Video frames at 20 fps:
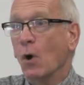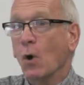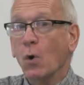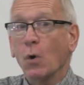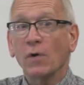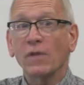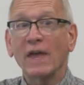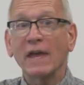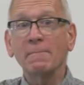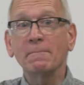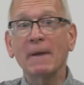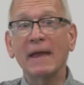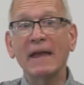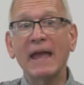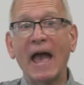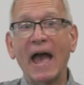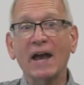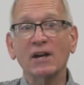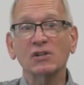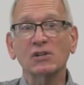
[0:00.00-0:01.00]
Or they may
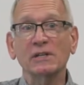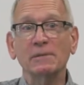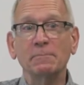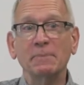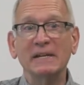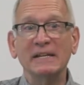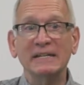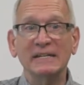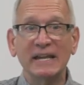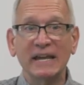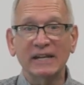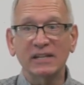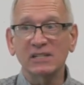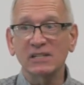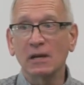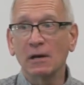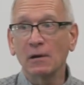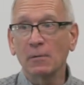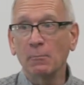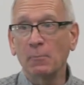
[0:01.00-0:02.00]
actually be nicked
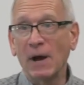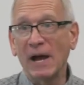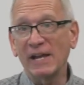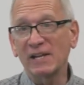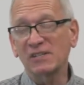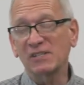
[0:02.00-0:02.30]
by